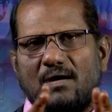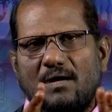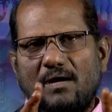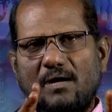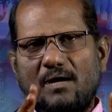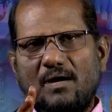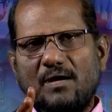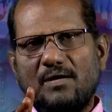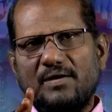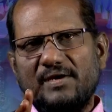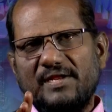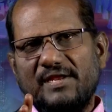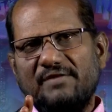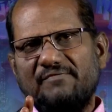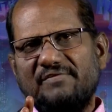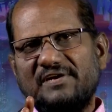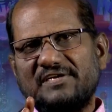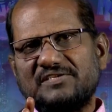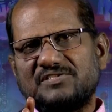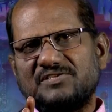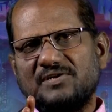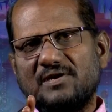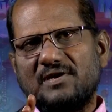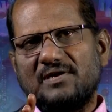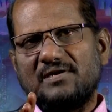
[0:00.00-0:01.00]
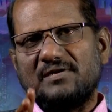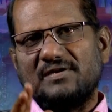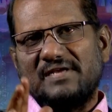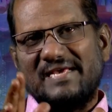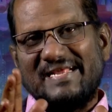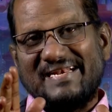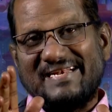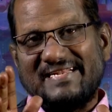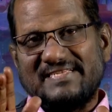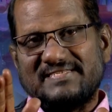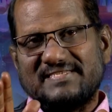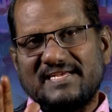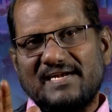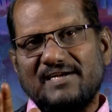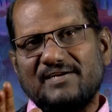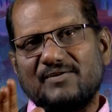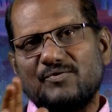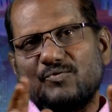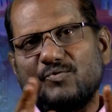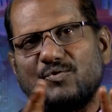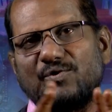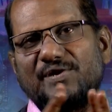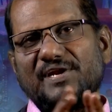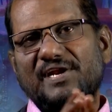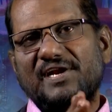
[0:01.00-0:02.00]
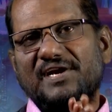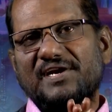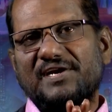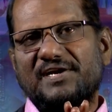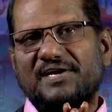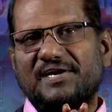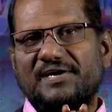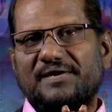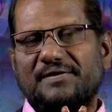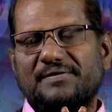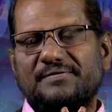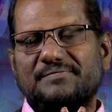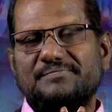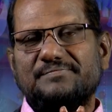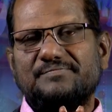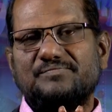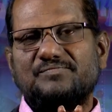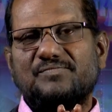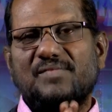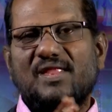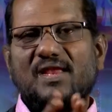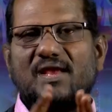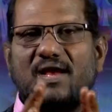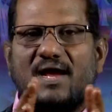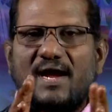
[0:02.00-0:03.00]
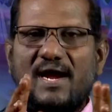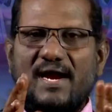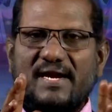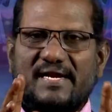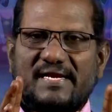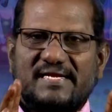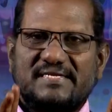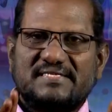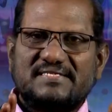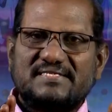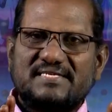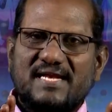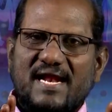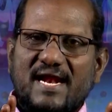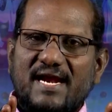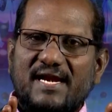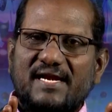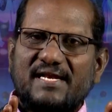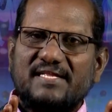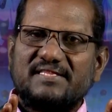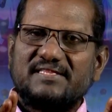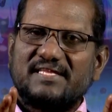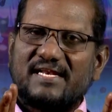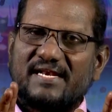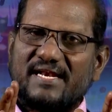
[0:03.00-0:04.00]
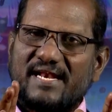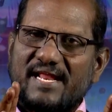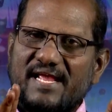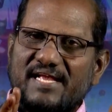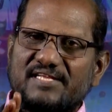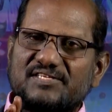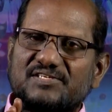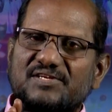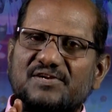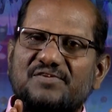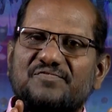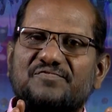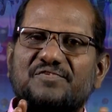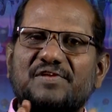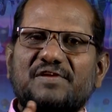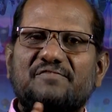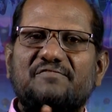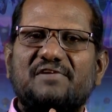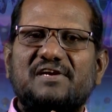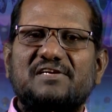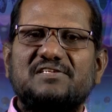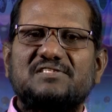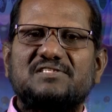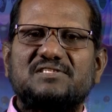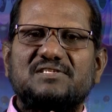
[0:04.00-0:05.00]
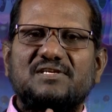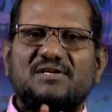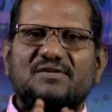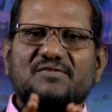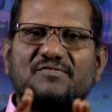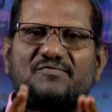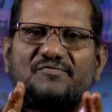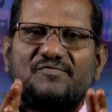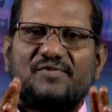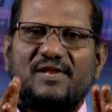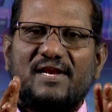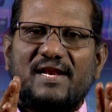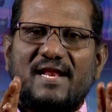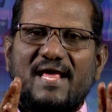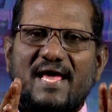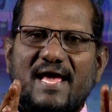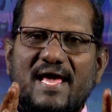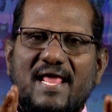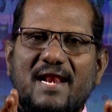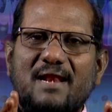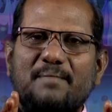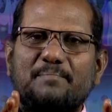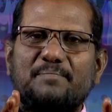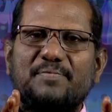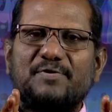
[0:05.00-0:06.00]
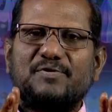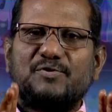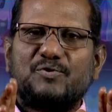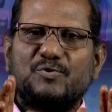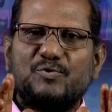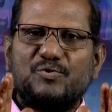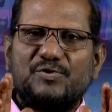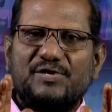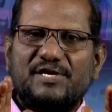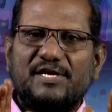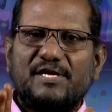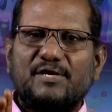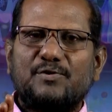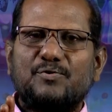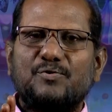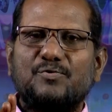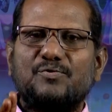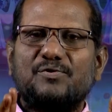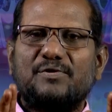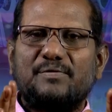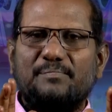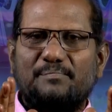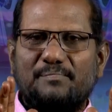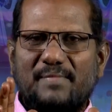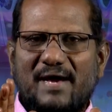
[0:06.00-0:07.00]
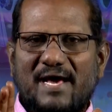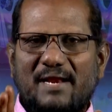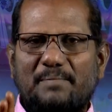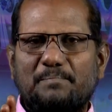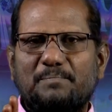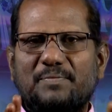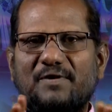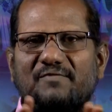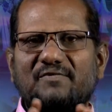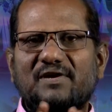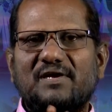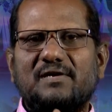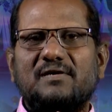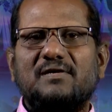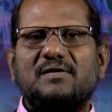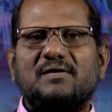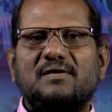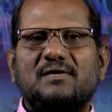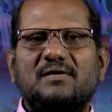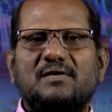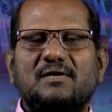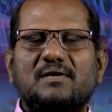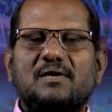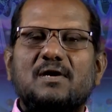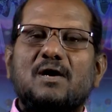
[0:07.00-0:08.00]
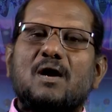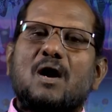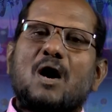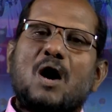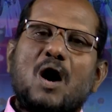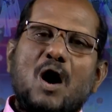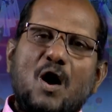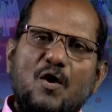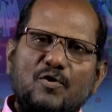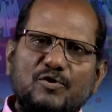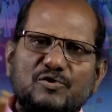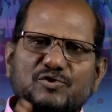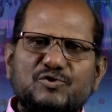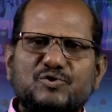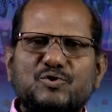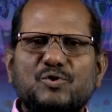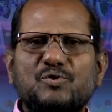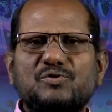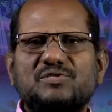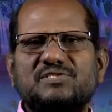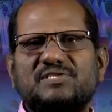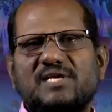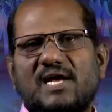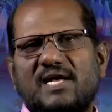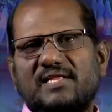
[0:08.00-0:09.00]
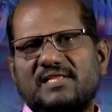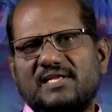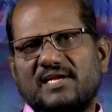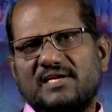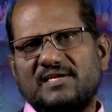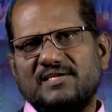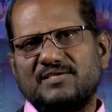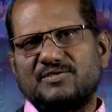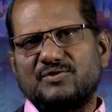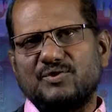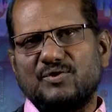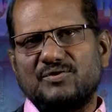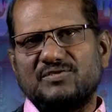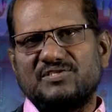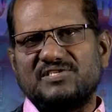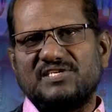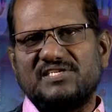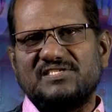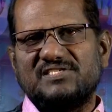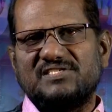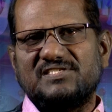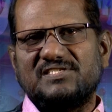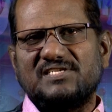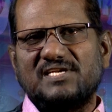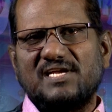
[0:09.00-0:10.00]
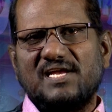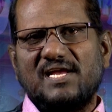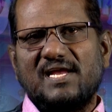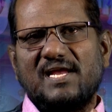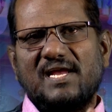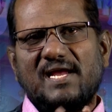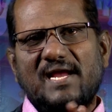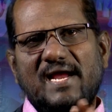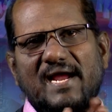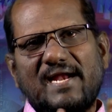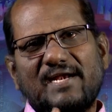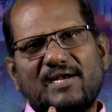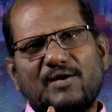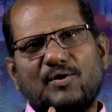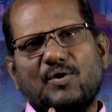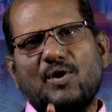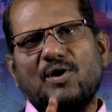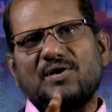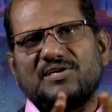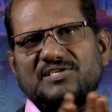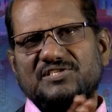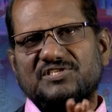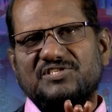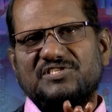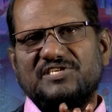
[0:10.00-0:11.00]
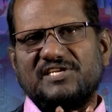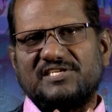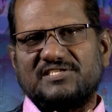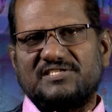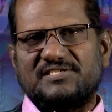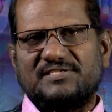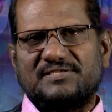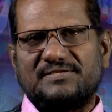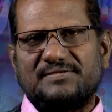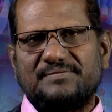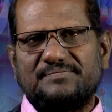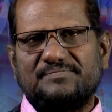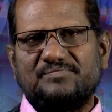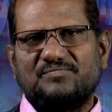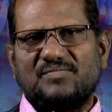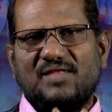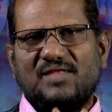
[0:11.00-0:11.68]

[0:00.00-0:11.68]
All events are result oriented. Understanding the nature of events will help to recruit manpower, outsource other resources and logistics.